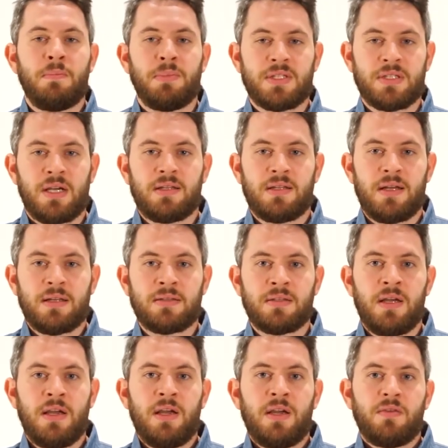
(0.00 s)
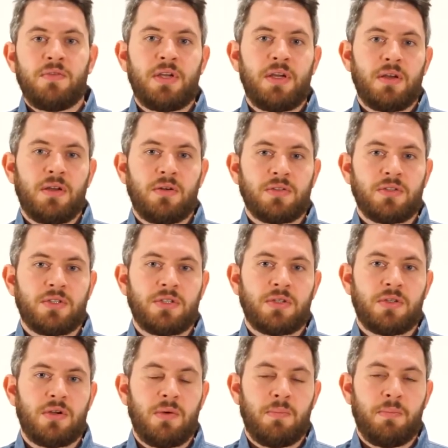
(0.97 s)
Beside that, we can
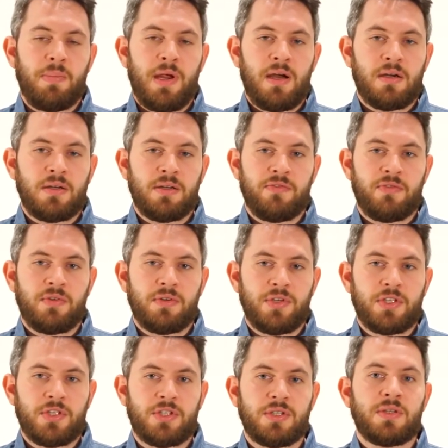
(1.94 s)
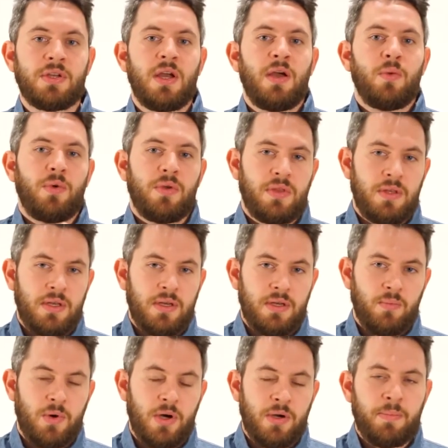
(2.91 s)
also compare different regions
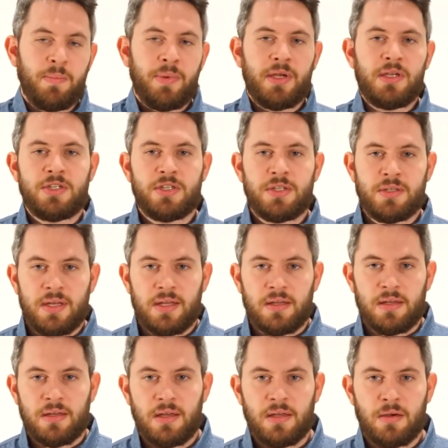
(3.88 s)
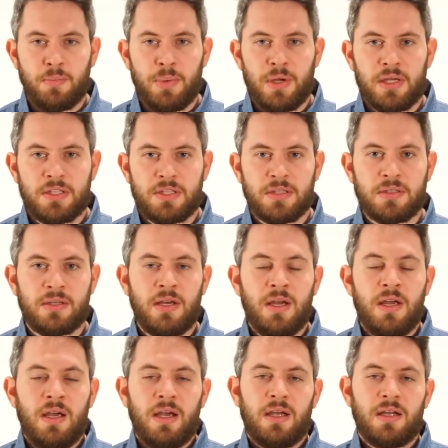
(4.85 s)
within one patient and another patient
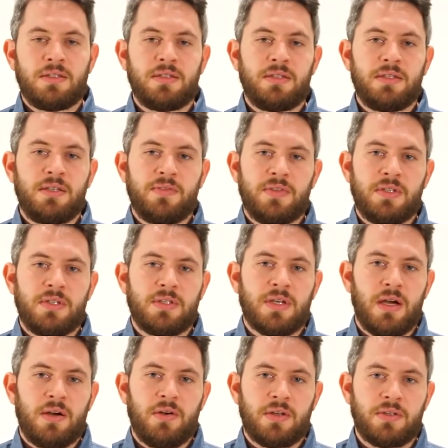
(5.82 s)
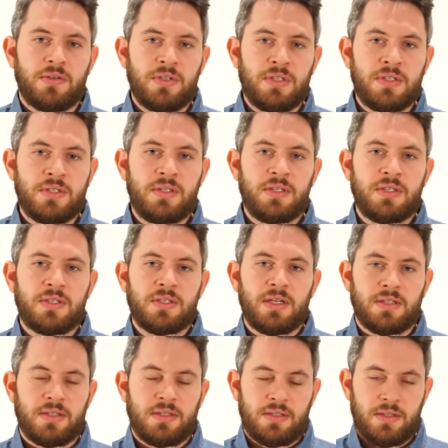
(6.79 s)
and see if these characteristics
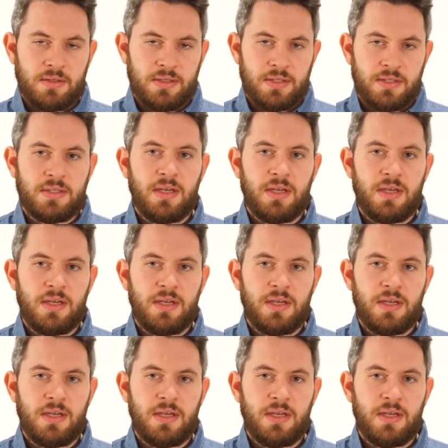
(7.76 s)
are the